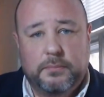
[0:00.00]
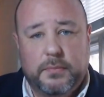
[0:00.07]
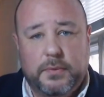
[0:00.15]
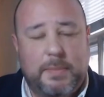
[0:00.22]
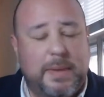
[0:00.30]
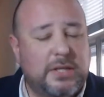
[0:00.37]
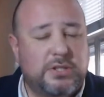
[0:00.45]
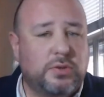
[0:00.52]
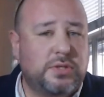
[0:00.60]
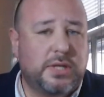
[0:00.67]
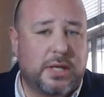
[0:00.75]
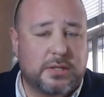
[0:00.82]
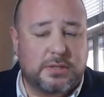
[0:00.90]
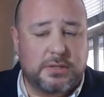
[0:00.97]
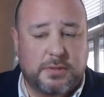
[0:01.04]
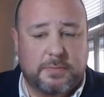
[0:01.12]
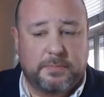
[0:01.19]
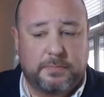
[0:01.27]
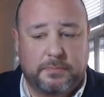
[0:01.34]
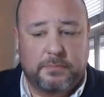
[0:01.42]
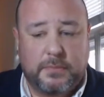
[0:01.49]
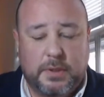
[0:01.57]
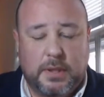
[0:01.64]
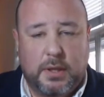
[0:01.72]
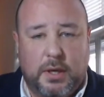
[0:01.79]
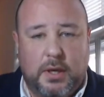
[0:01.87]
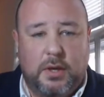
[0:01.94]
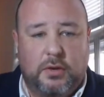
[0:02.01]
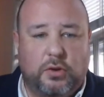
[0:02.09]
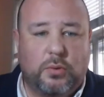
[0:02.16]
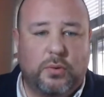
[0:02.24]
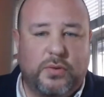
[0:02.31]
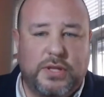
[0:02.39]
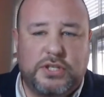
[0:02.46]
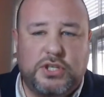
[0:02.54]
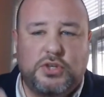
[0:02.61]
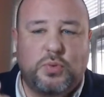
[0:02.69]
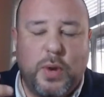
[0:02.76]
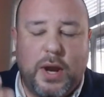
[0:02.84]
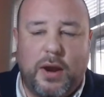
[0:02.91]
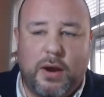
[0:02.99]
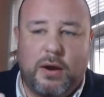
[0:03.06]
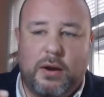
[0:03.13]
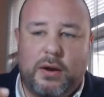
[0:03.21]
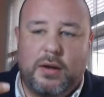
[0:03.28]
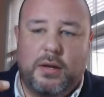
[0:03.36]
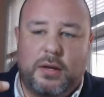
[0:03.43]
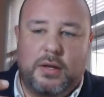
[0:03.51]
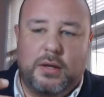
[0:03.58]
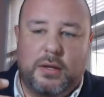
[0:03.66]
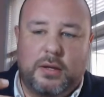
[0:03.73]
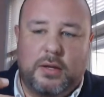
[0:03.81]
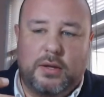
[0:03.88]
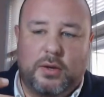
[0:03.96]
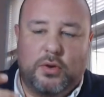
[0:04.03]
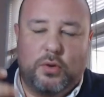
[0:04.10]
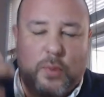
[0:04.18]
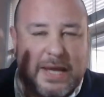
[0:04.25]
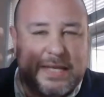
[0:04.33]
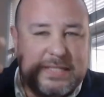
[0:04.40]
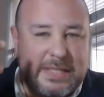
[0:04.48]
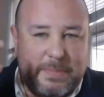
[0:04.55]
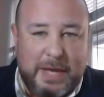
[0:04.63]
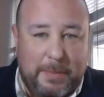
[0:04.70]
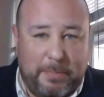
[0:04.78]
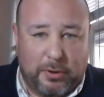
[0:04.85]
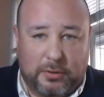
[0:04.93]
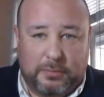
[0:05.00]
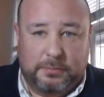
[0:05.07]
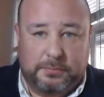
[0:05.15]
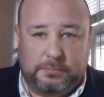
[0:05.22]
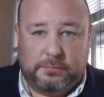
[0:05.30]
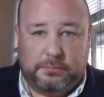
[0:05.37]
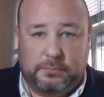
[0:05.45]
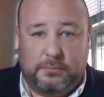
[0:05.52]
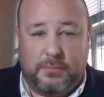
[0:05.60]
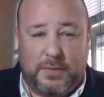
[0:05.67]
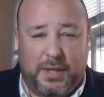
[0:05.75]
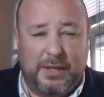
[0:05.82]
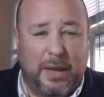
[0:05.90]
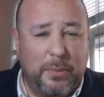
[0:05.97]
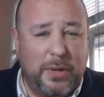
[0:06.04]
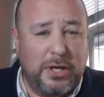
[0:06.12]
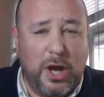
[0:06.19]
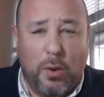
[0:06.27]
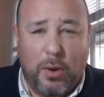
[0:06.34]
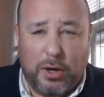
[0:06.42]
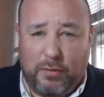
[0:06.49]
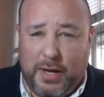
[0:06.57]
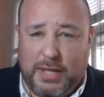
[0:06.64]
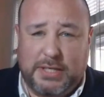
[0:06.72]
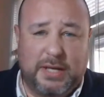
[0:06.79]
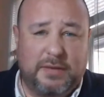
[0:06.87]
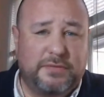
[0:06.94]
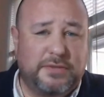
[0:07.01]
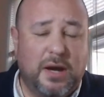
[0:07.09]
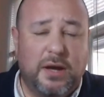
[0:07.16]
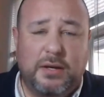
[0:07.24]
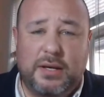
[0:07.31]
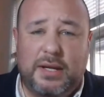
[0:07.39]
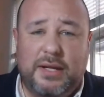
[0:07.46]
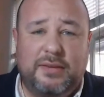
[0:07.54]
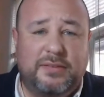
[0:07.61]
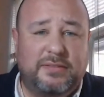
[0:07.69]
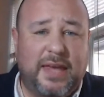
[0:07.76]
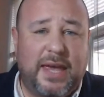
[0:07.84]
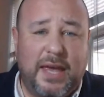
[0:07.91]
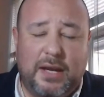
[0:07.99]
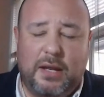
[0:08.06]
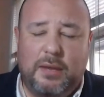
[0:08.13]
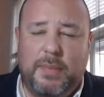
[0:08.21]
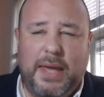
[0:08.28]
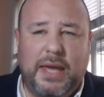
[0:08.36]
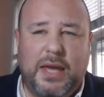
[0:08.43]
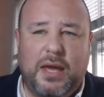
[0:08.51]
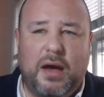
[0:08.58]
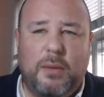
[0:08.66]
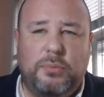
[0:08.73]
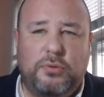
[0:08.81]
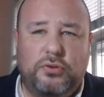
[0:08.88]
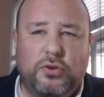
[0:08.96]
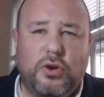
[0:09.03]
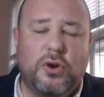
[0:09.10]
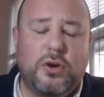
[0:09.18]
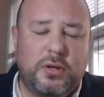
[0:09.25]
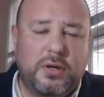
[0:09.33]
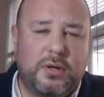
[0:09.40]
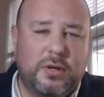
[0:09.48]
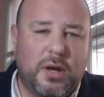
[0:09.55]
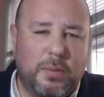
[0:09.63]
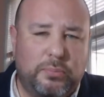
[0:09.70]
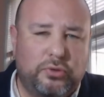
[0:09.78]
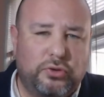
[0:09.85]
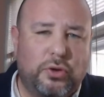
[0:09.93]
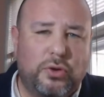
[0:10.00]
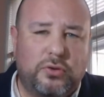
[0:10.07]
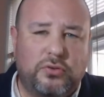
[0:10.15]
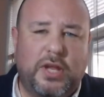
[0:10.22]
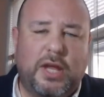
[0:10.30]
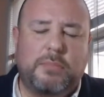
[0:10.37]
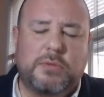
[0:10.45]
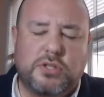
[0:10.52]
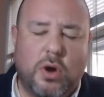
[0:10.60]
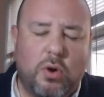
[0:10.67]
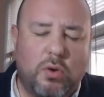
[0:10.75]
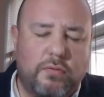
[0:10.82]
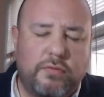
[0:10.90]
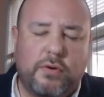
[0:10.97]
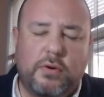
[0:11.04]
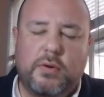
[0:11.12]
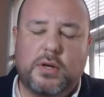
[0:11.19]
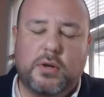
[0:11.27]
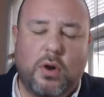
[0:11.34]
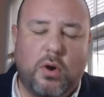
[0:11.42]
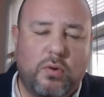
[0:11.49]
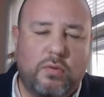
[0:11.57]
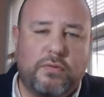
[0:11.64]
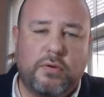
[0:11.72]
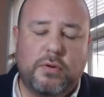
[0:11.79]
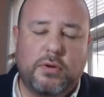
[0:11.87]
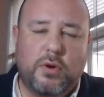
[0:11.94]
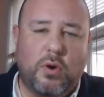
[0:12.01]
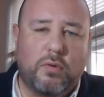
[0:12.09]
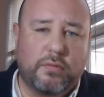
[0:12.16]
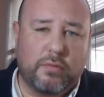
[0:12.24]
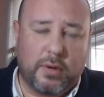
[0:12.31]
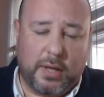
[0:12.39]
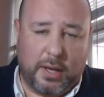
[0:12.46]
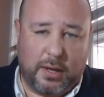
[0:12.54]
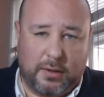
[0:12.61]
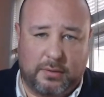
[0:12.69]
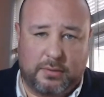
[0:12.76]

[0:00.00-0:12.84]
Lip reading: It makes no sense. So this is where crazy people that we know are crazy, that have done insane and making absurd statements over and over and over again.